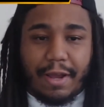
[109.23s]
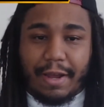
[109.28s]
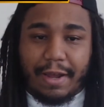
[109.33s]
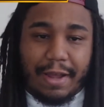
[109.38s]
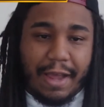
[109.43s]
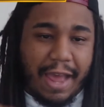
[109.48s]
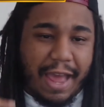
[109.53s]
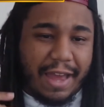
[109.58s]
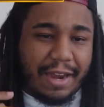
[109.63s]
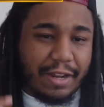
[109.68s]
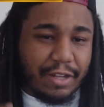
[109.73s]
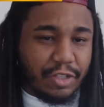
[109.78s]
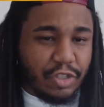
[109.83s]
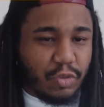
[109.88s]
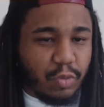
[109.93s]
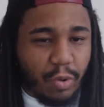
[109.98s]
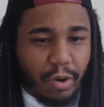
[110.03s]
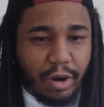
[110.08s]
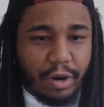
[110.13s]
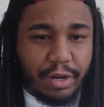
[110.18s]
Had a
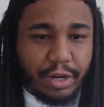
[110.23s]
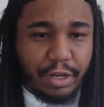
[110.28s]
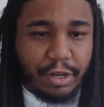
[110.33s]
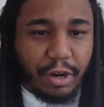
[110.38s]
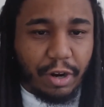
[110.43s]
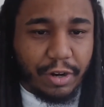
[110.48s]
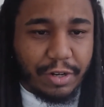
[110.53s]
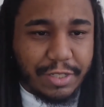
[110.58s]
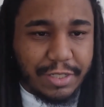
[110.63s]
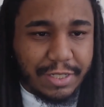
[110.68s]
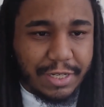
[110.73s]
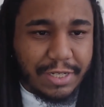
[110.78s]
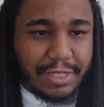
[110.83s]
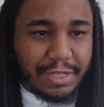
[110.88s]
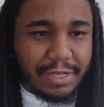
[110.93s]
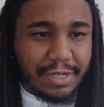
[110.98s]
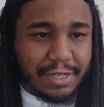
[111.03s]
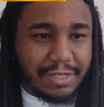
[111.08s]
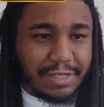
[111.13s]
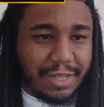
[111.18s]
1,200-yard
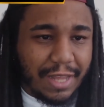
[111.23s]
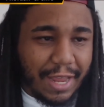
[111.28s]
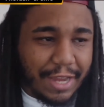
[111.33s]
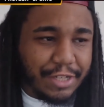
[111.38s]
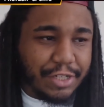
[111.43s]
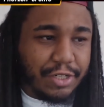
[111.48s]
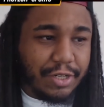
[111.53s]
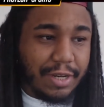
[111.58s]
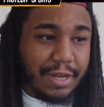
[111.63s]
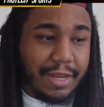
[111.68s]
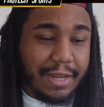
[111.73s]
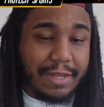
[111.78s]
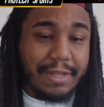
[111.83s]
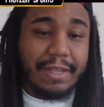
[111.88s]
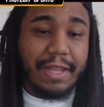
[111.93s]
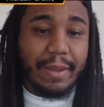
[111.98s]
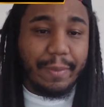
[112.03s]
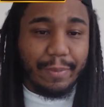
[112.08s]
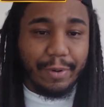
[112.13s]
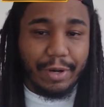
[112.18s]
season this last year in
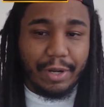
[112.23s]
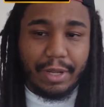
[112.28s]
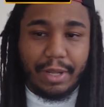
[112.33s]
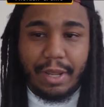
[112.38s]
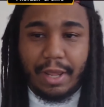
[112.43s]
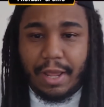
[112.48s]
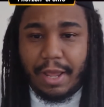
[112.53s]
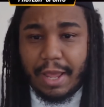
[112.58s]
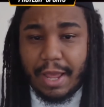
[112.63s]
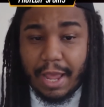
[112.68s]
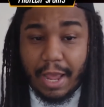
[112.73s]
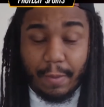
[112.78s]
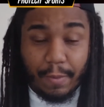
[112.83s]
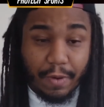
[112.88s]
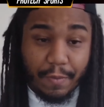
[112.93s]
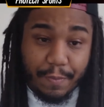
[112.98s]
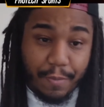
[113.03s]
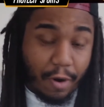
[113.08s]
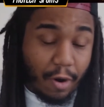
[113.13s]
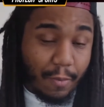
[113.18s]
Liberty, and we
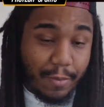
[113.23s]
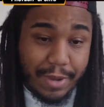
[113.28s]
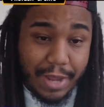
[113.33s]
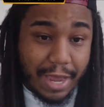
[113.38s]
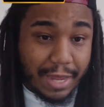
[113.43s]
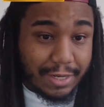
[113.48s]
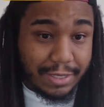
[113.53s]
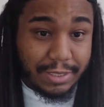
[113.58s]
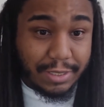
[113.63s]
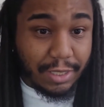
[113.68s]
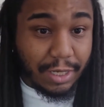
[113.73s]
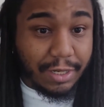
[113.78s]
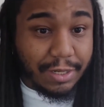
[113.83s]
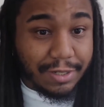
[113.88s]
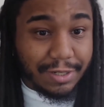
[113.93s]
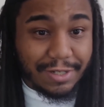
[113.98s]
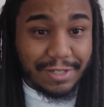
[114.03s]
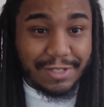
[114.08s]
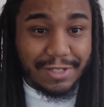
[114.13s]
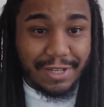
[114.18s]
thought we had a stud in
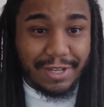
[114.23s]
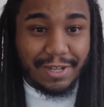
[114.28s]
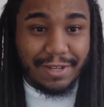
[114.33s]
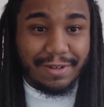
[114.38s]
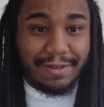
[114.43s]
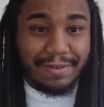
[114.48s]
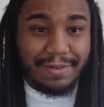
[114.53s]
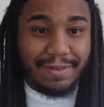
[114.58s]
this kid.